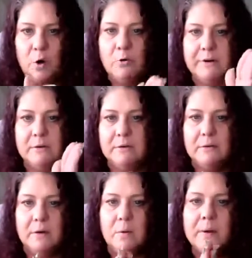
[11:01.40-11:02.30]
over,
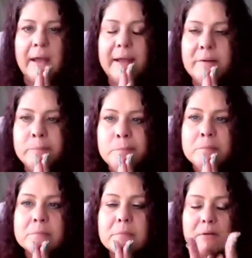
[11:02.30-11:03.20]
okay?
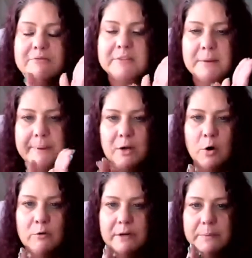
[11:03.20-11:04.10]
Flipping
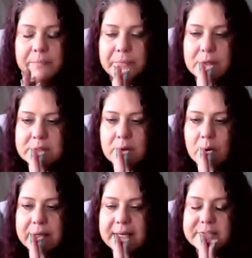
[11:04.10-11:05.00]
over. So
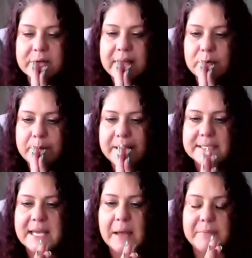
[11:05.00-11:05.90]
yesterday would have been a
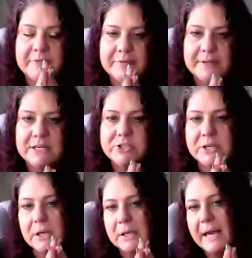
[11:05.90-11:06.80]
time of
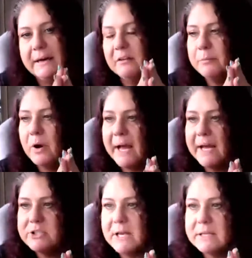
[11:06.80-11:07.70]
finishing a lot of
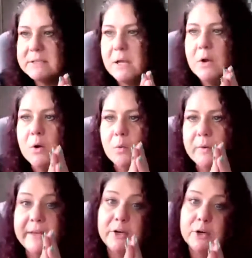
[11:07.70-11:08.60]
projects
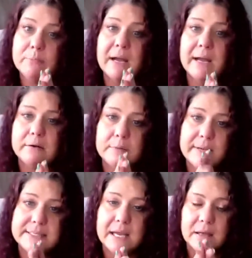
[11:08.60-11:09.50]
within your mind, your
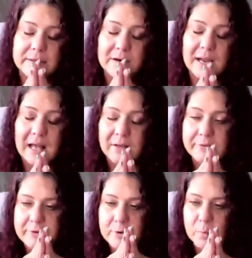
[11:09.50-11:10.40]
mentality, your health,
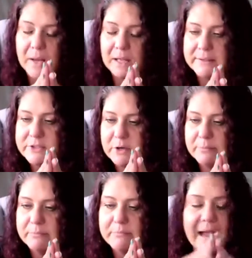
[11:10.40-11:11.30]
your wellness,
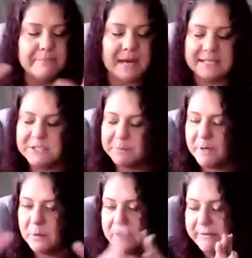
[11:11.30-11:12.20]
your mind, body,
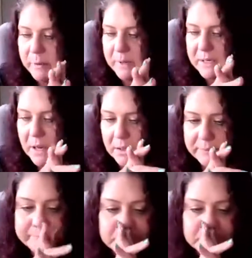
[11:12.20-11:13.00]
spirit, whatever you want to call it,